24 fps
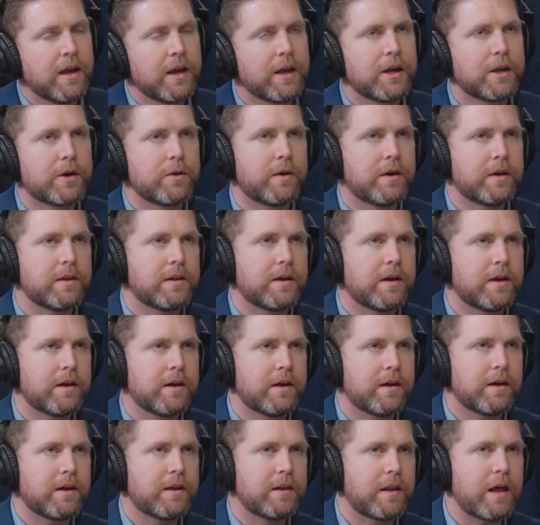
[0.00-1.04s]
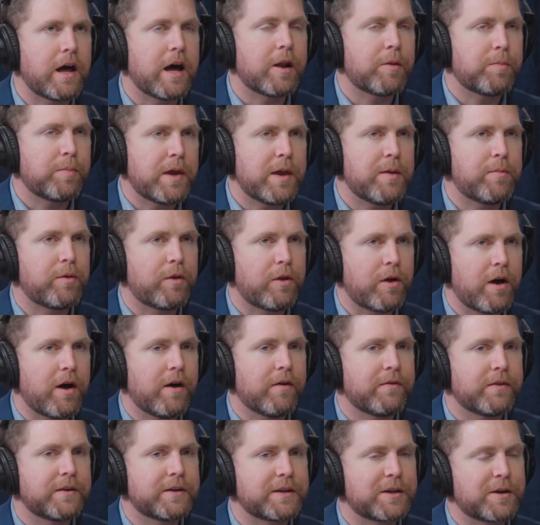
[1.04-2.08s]
A lot of people
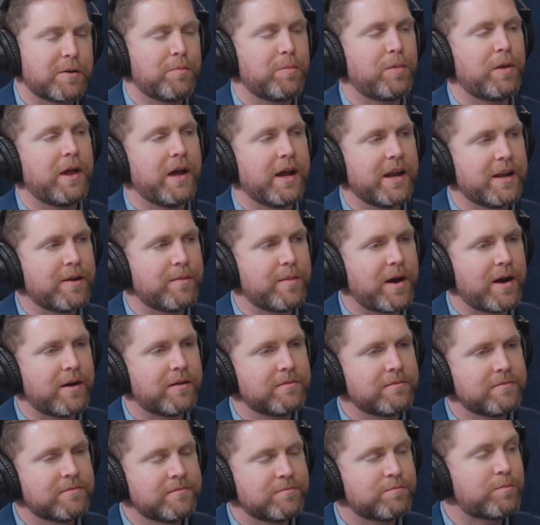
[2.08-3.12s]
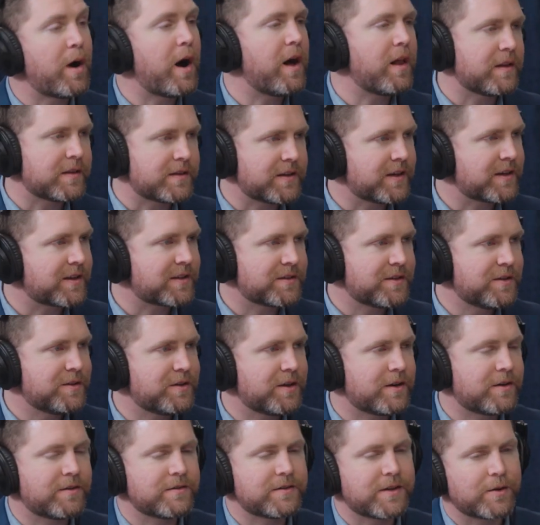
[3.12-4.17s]
often complain about politics in
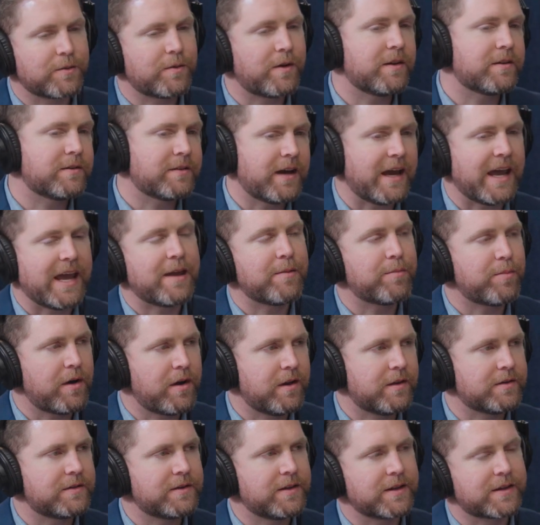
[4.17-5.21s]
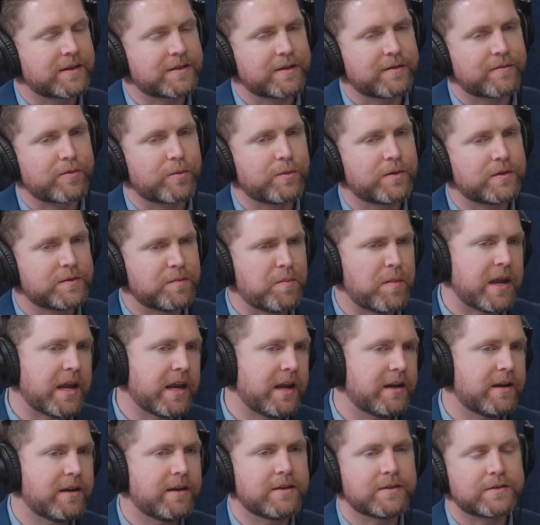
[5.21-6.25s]
general, saying, well, I hate politics, everyone's
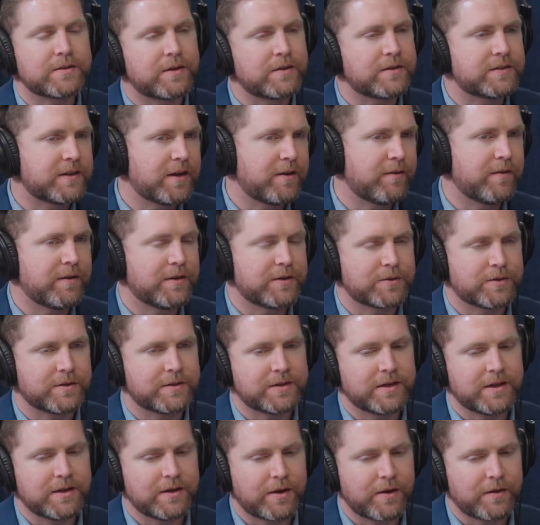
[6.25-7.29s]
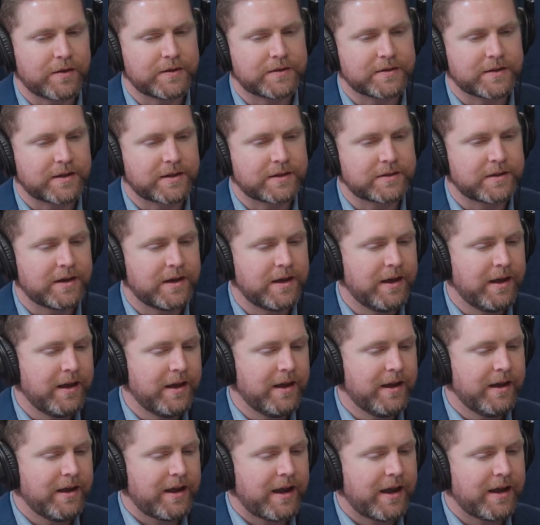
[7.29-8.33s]
mean, and it's all self-interested and all these things.
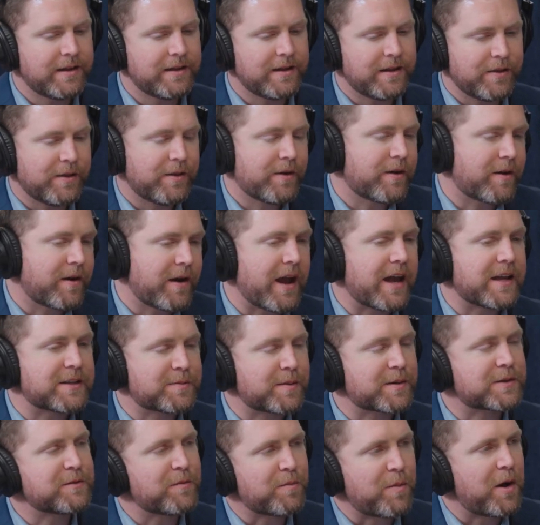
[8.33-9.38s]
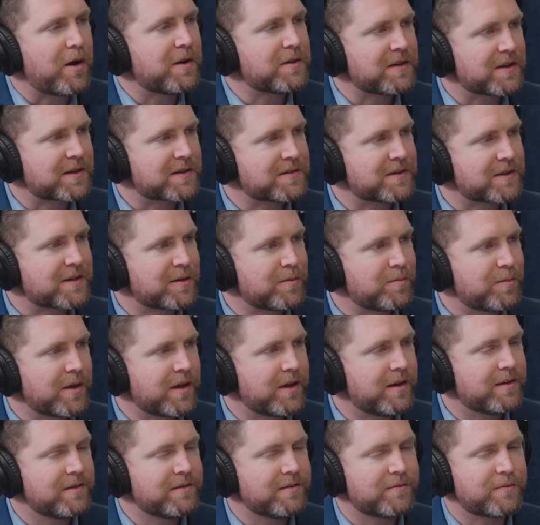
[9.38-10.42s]
And there are aspects of politics that can
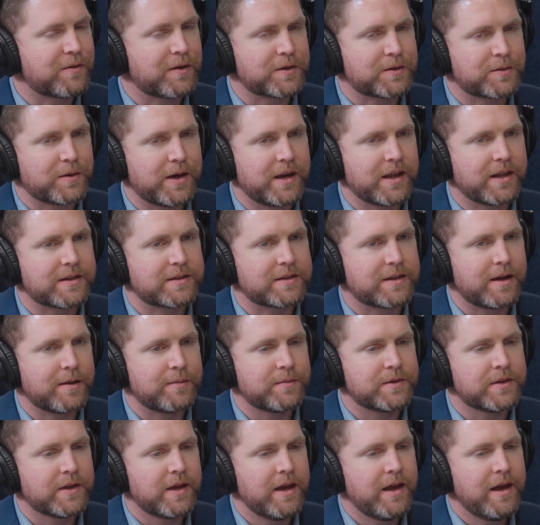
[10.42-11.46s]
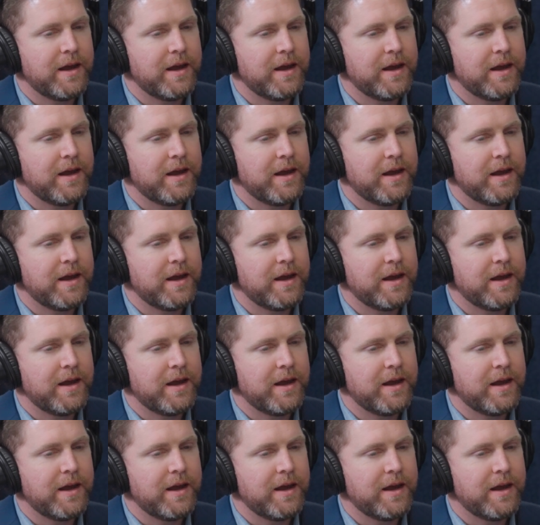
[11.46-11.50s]
be frustrating at times.